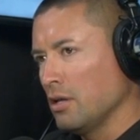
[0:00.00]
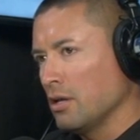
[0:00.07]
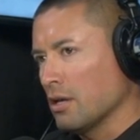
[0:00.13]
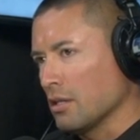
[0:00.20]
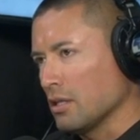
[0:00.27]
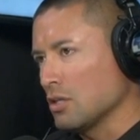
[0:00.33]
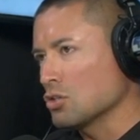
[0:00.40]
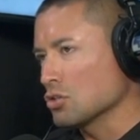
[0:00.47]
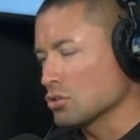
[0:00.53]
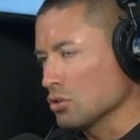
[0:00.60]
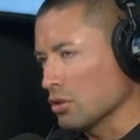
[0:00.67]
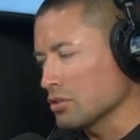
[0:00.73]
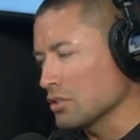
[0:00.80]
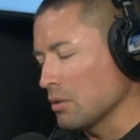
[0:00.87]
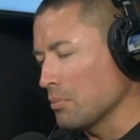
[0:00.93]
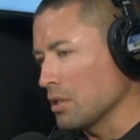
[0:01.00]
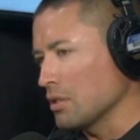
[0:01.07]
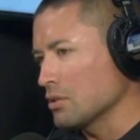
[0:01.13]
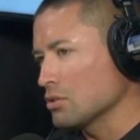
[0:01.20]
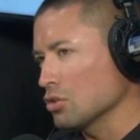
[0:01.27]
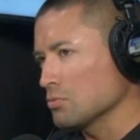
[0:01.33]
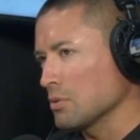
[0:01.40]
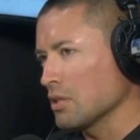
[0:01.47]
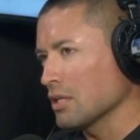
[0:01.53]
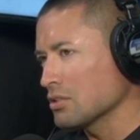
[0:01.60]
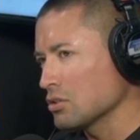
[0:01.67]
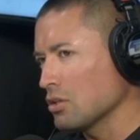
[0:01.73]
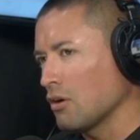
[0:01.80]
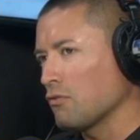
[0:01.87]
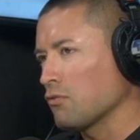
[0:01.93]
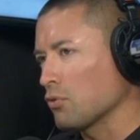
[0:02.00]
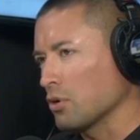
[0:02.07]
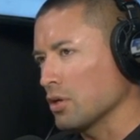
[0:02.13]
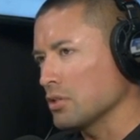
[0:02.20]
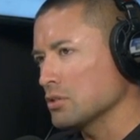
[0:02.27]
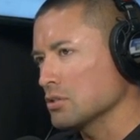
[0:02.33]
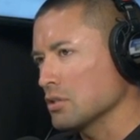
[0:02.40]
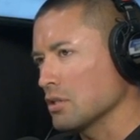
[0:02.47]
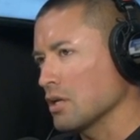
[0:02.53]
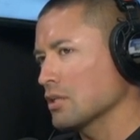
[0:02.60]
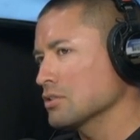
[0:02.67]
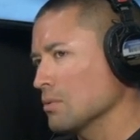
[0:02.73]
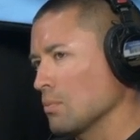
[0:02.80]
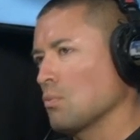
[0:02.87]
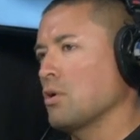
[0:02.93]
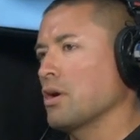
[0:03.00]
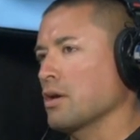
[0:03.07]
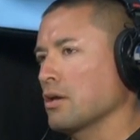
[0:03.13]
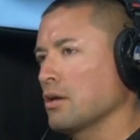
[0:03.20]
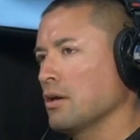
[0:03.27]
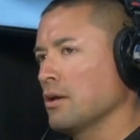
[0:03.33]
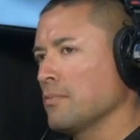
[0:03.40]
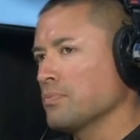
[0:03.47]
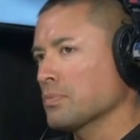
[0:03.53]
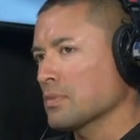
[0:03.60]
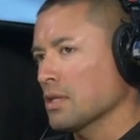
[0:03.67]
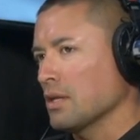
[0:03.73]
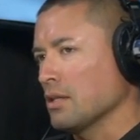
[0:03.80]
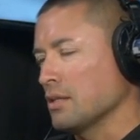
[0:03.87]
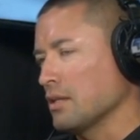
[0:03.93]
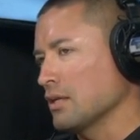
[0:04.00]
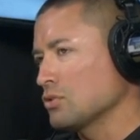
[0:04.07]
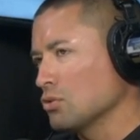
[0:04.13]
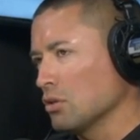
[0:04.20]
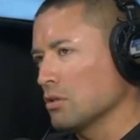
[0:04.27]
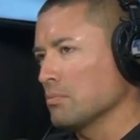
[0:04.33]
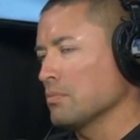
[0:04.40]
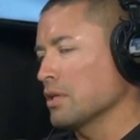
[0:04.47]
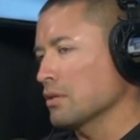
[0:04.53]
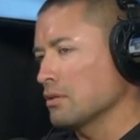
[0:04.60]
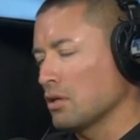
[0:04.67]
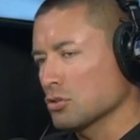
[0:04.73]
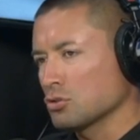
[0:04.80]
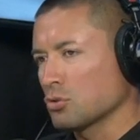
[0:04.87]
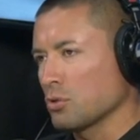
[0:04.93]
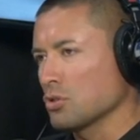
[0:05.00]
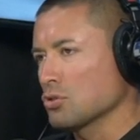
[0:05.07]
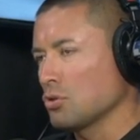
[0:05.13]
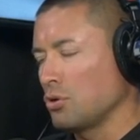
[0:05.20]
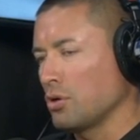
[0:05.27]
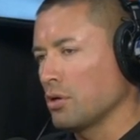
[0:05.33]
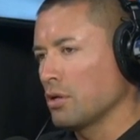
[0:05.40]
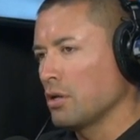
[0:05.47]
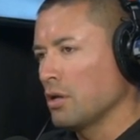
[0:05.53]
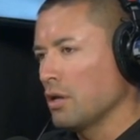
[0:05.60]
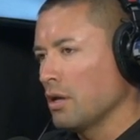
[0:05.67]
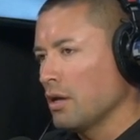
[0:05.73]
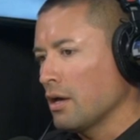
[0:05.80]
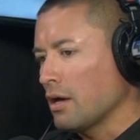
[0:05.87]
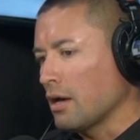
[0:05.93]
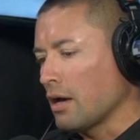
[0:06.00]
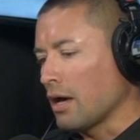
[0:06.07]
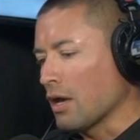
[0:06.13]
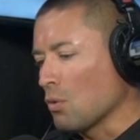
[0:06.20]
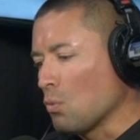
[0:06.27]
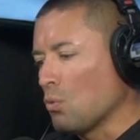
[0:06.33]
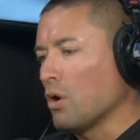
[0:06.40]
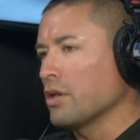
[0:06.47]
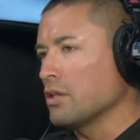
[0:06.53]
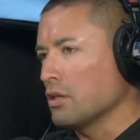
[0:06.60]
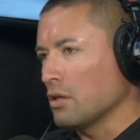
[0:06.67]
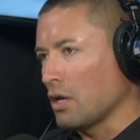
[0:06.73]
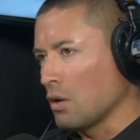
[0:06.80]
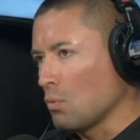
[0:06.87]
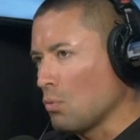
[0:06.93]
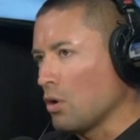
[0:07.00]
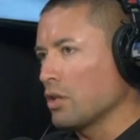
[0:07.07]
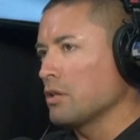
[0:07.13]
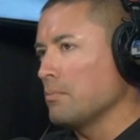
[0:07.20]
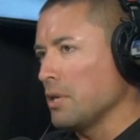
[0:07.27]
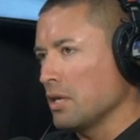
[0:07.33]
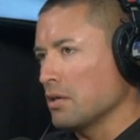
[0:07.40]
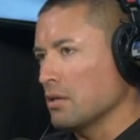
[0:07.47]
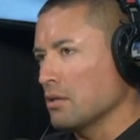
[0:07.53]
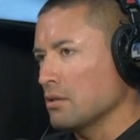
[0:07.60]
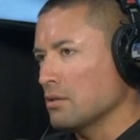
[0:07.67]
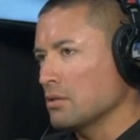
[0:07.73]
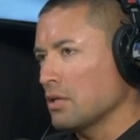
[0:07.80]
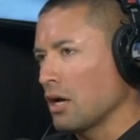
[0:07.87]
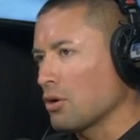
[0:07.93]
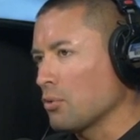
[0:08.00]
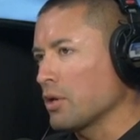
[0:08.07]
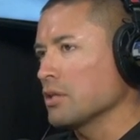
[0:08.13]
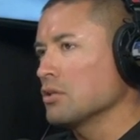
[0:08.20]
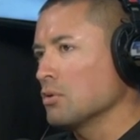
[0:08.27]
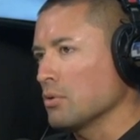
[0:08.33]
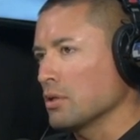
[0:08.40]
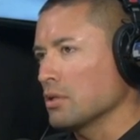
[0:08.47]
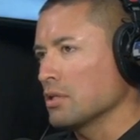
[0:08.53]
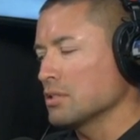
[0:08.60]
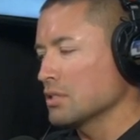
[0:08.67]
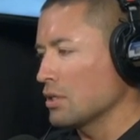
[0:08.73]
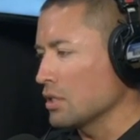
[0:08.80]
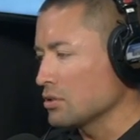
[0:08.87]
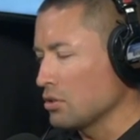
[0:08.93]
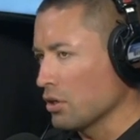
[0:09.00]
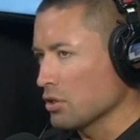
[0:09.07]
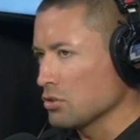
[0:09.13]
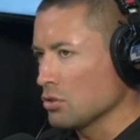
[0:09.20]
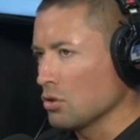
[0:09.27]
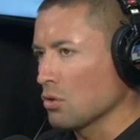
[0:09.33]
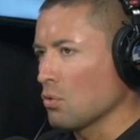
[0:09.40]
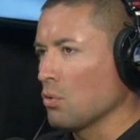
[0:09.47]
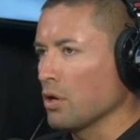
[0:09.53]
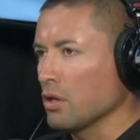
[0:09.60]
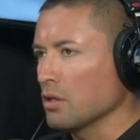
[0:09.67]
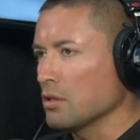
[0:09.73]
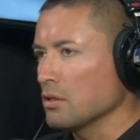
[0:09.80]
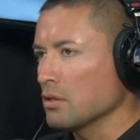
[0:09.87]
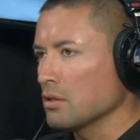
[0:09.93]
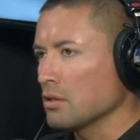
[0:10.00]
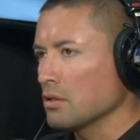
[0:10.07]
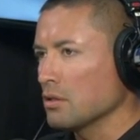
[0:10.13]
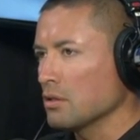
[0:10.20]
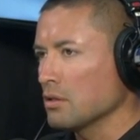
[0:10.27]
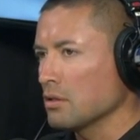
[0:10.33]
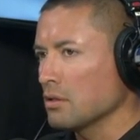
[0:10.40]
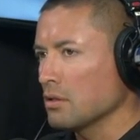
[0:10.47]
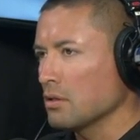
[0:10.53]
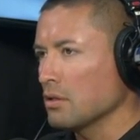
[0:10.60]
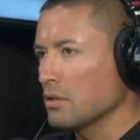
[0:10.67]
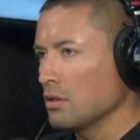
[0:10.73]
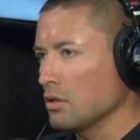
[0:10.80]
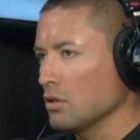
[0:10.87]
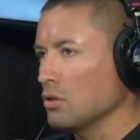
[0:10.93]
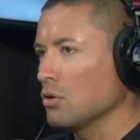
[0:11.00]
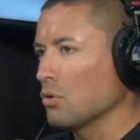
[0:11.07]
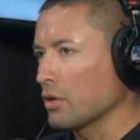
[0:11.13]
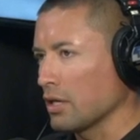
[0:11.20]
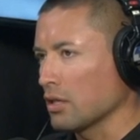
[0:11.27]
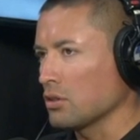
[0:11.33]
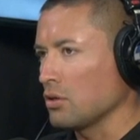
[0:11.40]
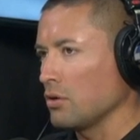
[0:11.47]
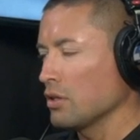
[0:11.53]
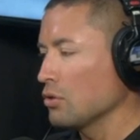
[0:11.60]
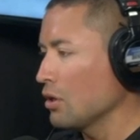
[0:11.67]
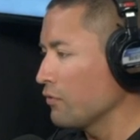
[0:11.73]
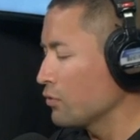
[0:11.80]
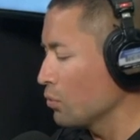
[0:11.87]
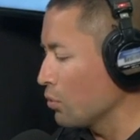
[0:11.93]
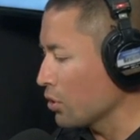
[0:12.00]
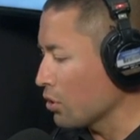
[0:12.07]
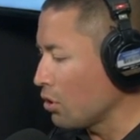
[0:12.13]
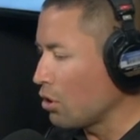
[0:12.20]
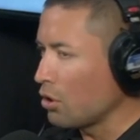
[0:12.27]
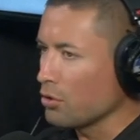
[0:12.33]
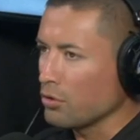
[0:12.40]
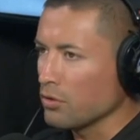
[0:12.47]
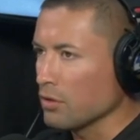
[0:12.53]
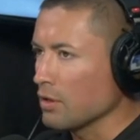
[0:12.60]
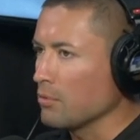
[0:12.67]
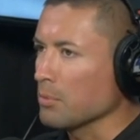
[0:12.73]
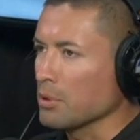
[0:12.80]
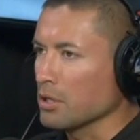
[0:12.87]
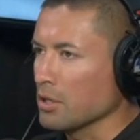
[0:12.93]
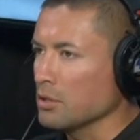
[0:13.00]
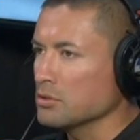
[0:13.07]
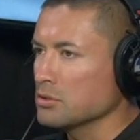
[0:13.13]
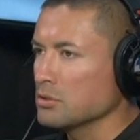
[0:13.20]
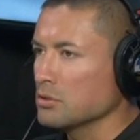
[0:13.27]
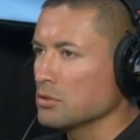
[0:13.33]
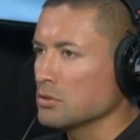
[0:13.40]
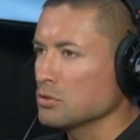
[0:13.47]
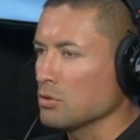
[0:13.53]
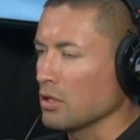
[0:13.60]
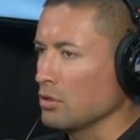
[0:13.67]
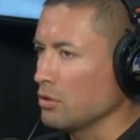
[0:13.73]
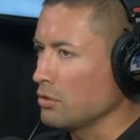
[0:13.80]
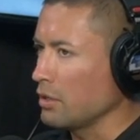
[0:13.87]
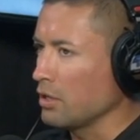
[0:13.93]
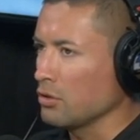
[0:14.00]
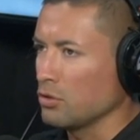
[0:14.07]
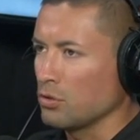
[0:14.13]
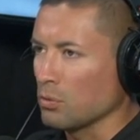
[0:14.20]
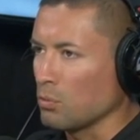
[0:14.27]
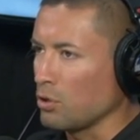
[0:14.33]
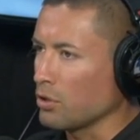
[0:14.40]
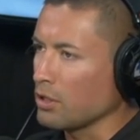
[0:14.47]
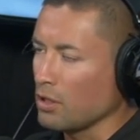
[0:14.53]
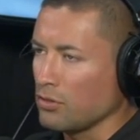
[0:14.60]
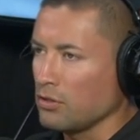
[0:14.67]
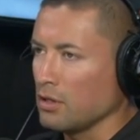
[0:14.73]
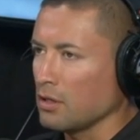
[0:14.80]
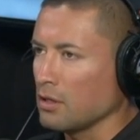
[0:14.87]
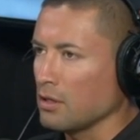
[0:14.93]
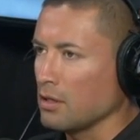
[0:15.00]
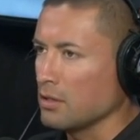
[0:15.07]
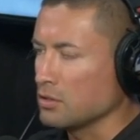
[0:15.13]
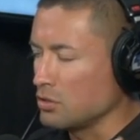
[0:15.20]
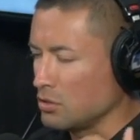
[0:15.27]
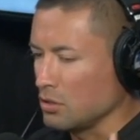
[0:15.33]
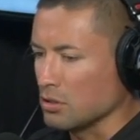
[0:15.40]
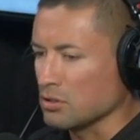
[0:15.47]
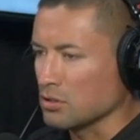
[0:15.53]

And he just looks at me and he tells me, that's not for us. And I ask him, why? And then I told him, like, long story short, I want it. I want to make it. How do I do it? He said, as long as you don't quit, you'll get there, and you have to work harder than everybody else. So I, I learned work ethic. It's, it